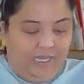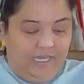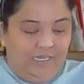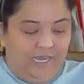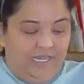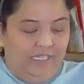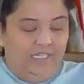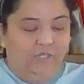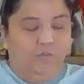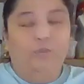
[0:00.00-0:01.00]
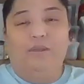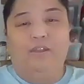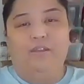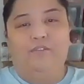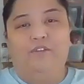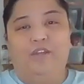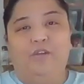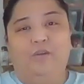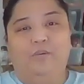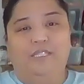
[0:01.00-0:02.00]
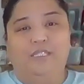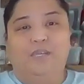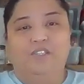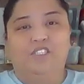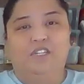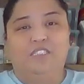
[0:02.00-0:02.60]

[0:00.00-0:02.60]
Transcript: I did it with my friend who is a pastry chef.